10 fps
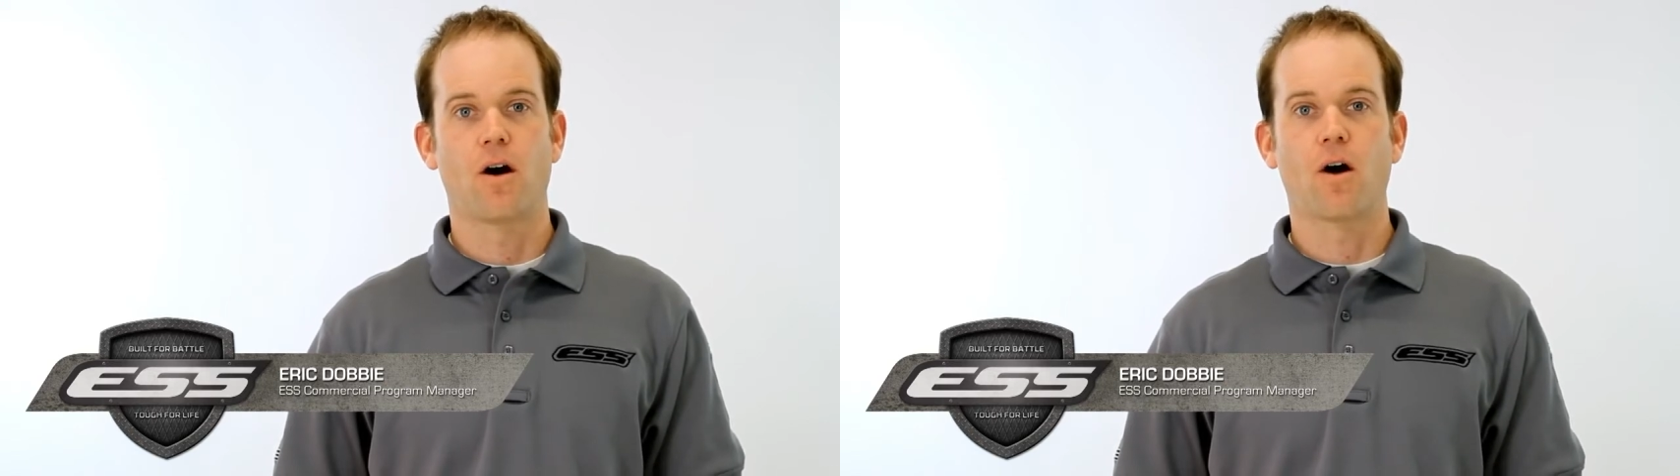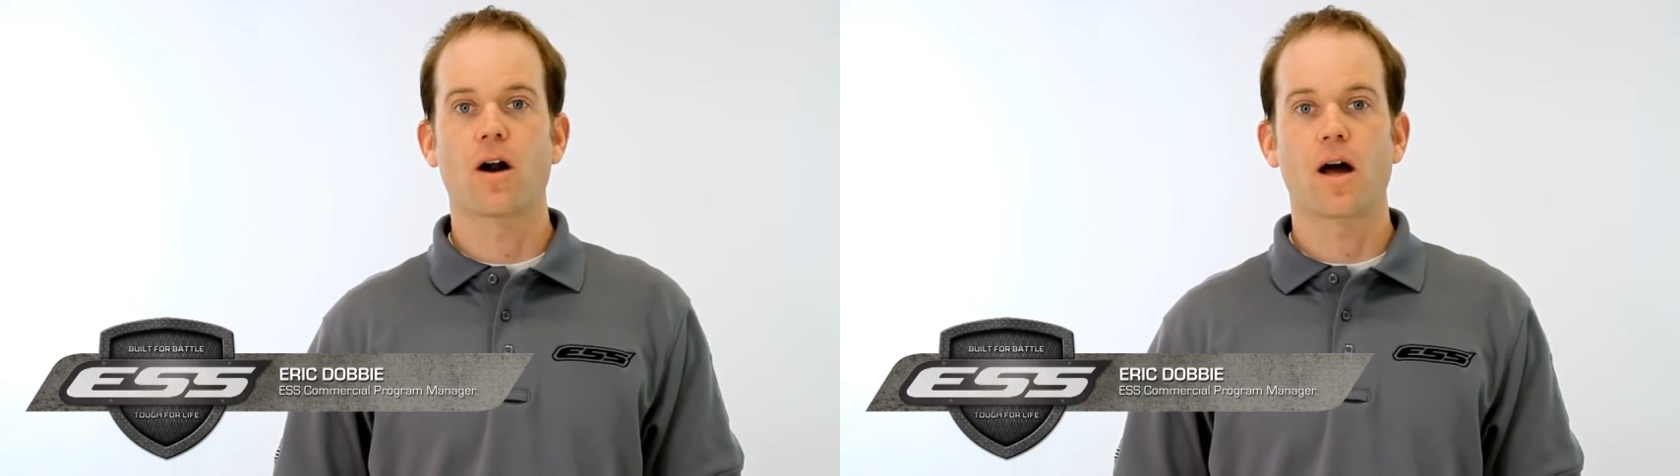
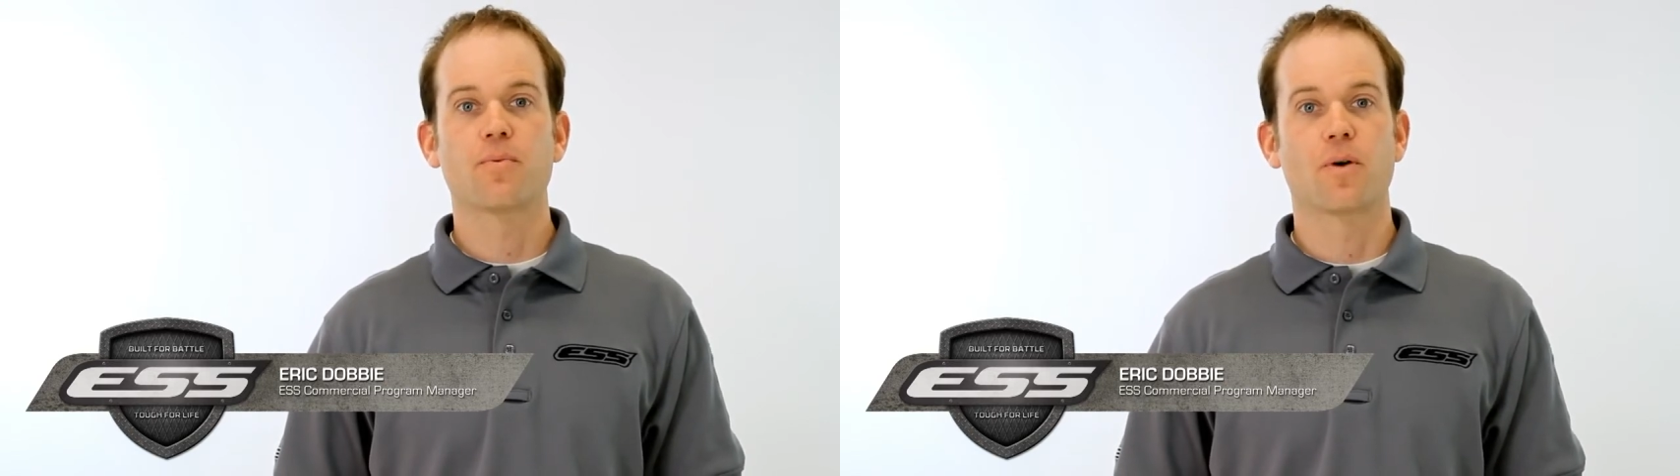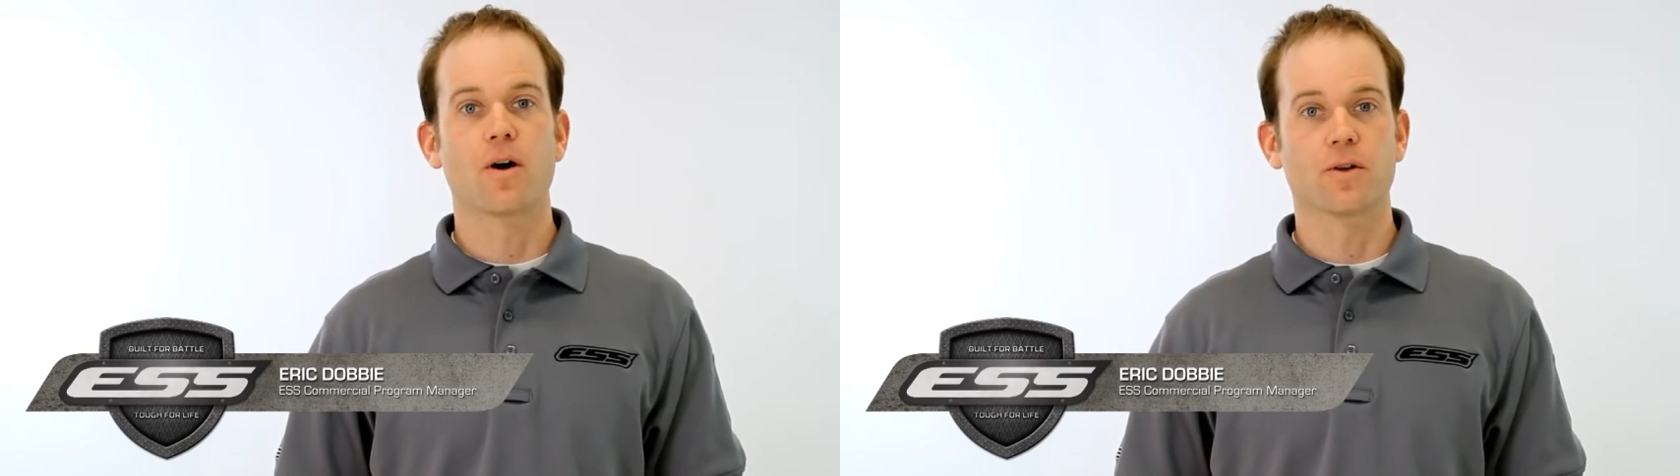Our
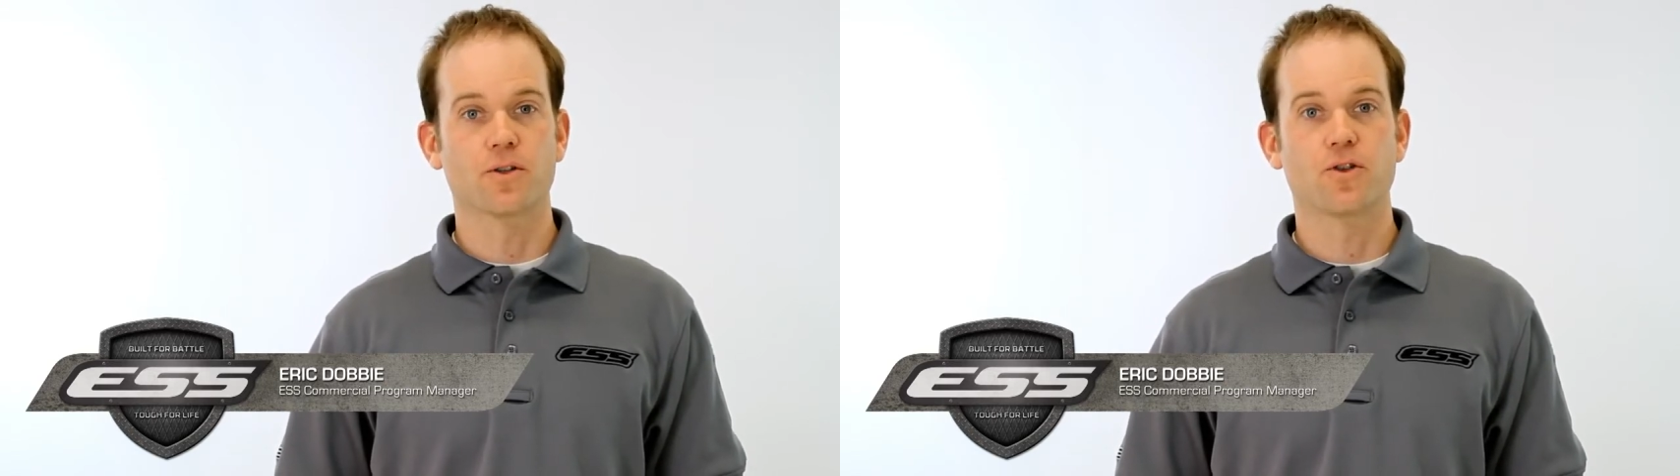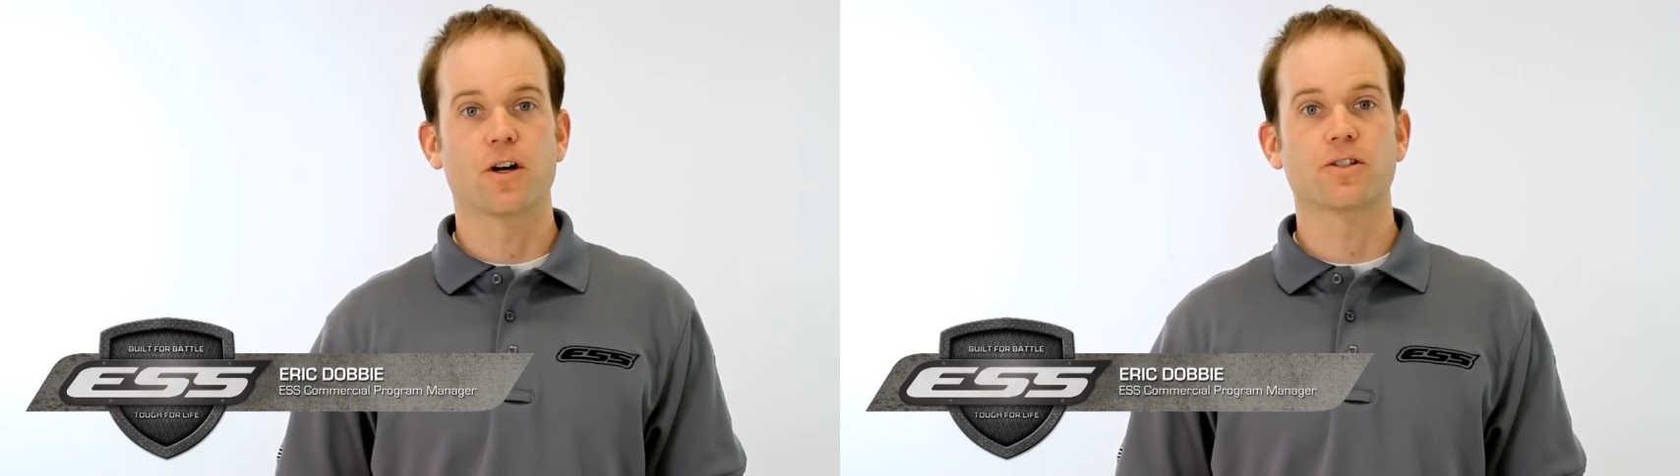EyePro
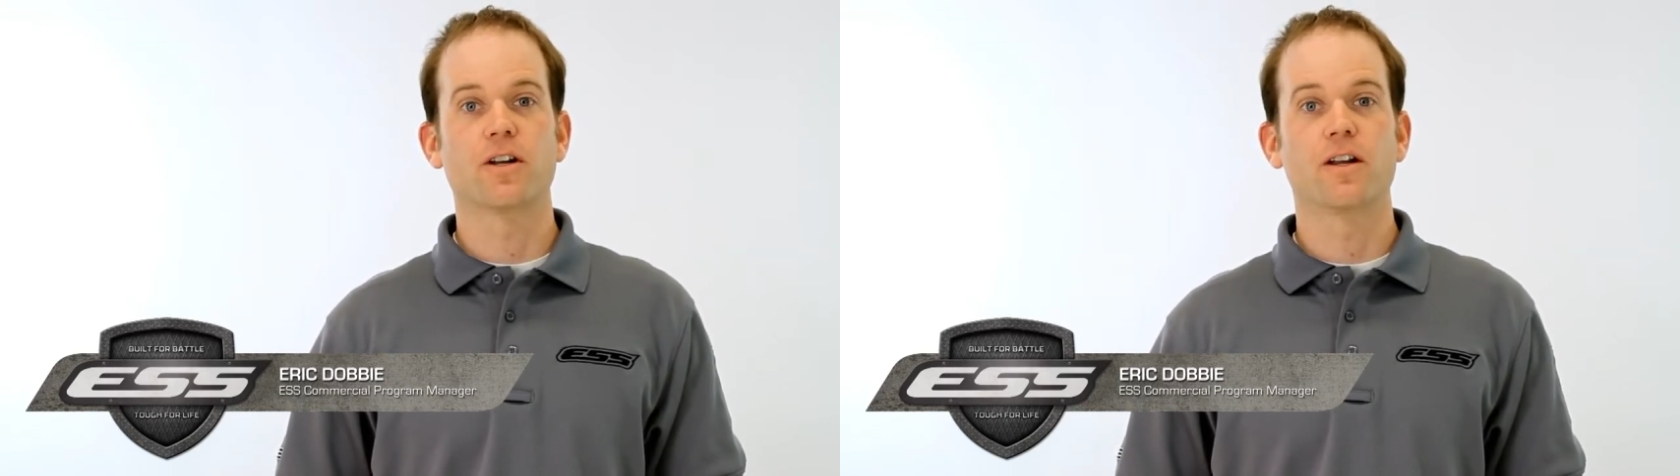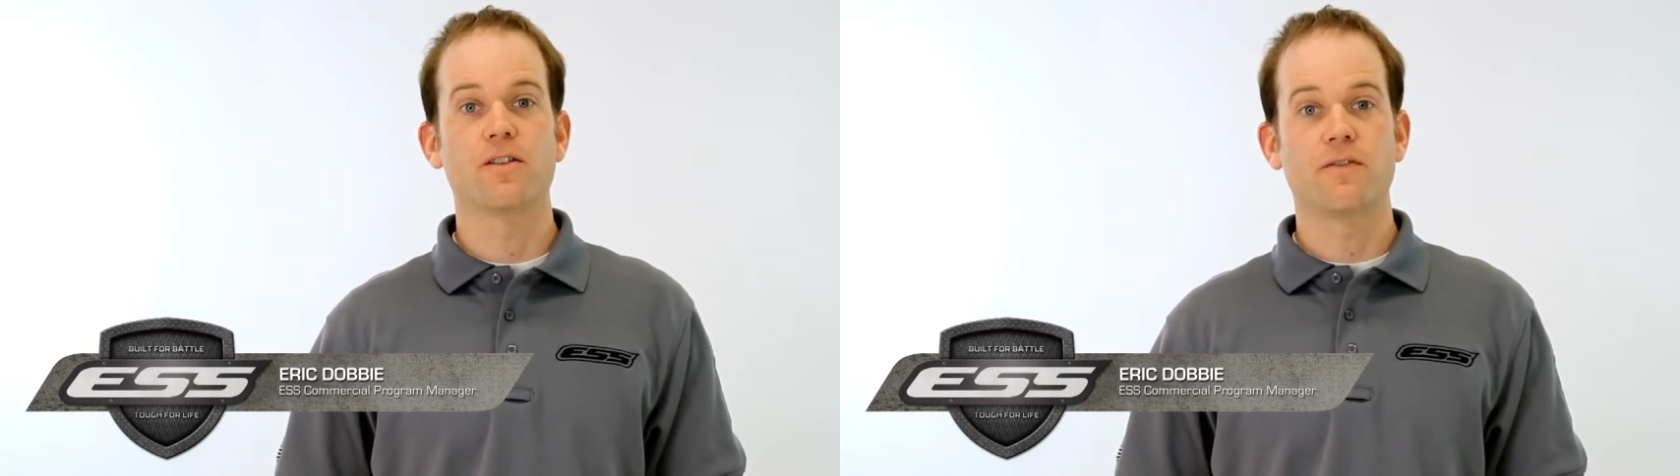is
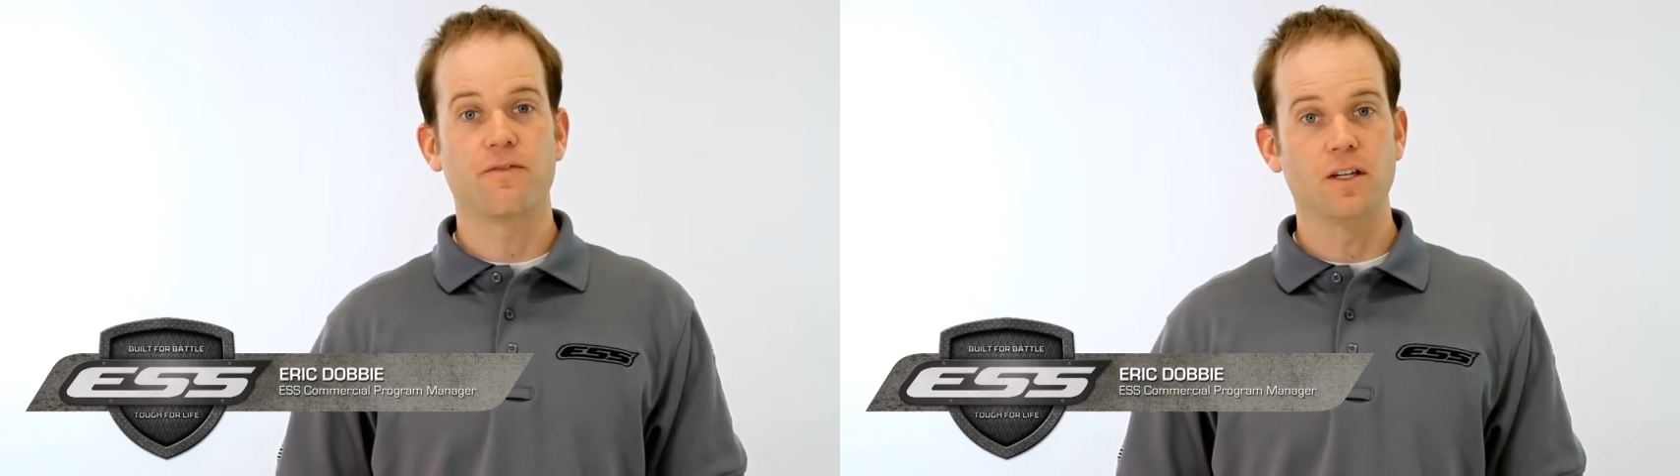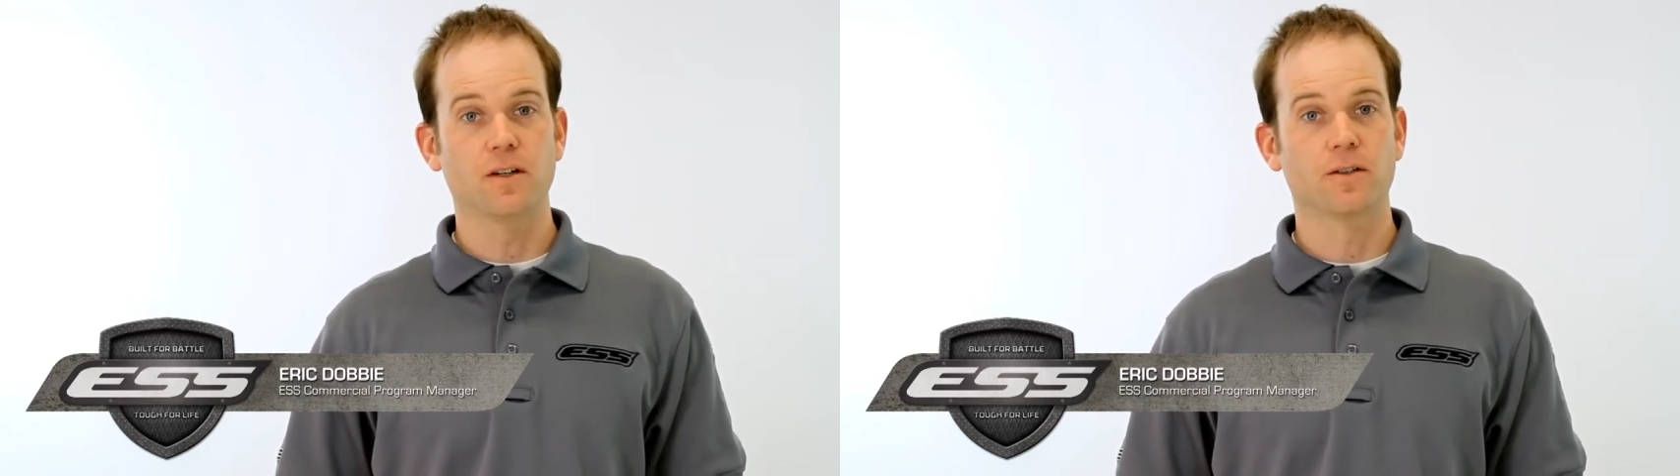trusted in the
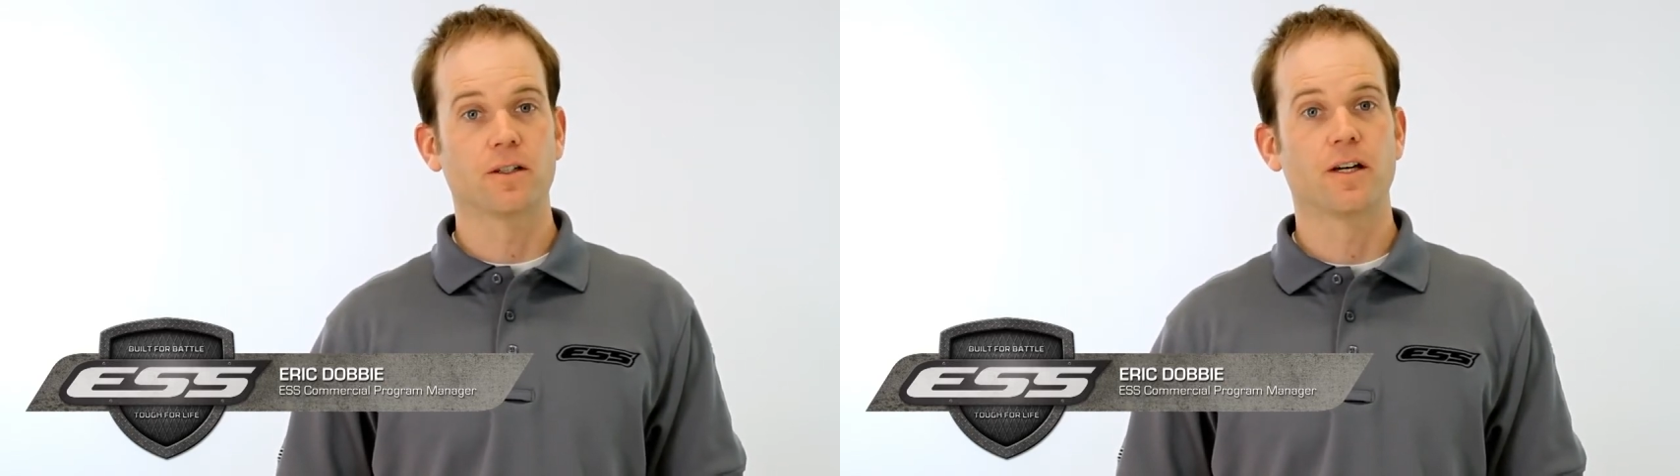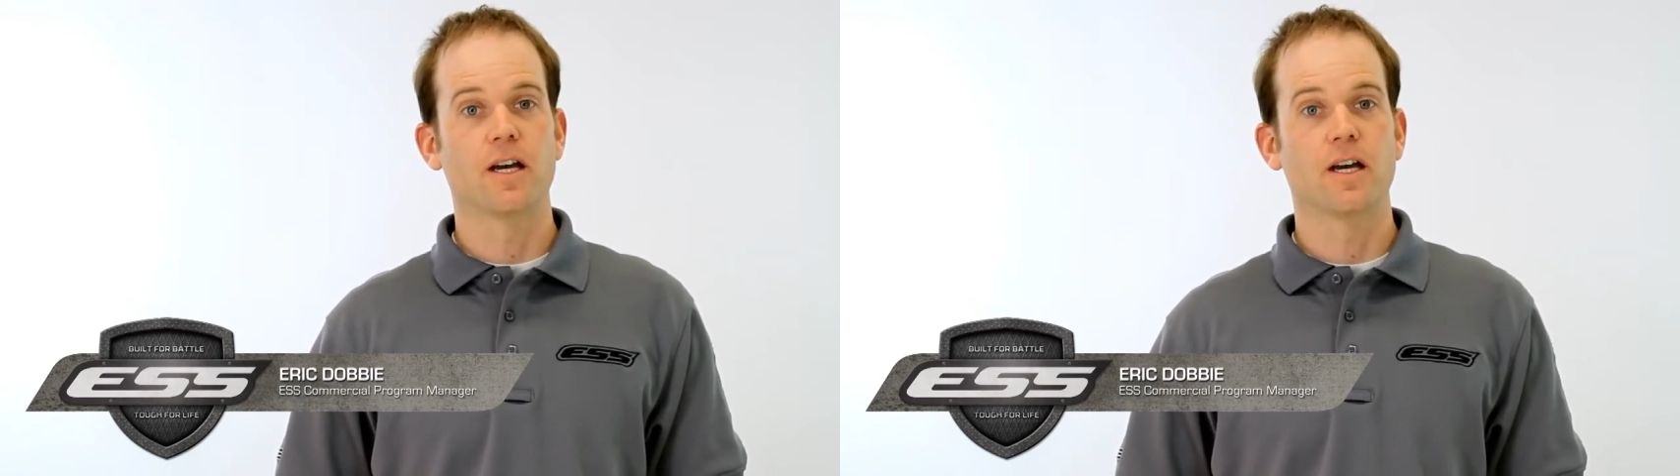field